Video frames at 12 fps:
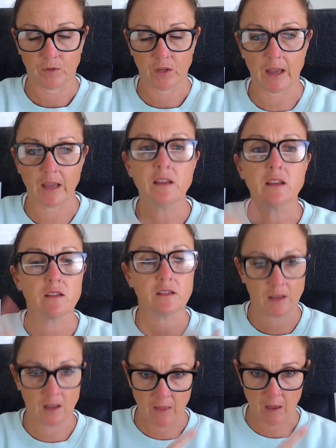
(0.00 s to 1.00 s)
Okay. Can you
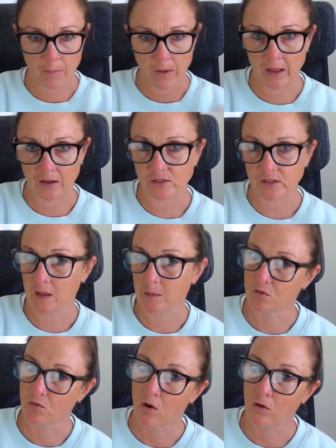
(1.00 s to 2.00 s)
see how that pain just
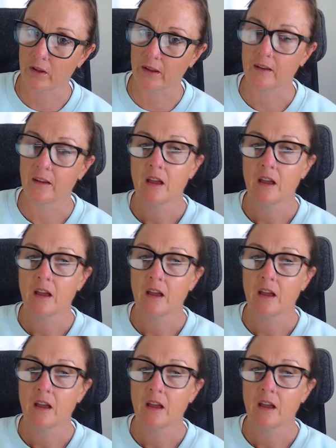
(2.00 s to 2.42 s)
keeps rolling?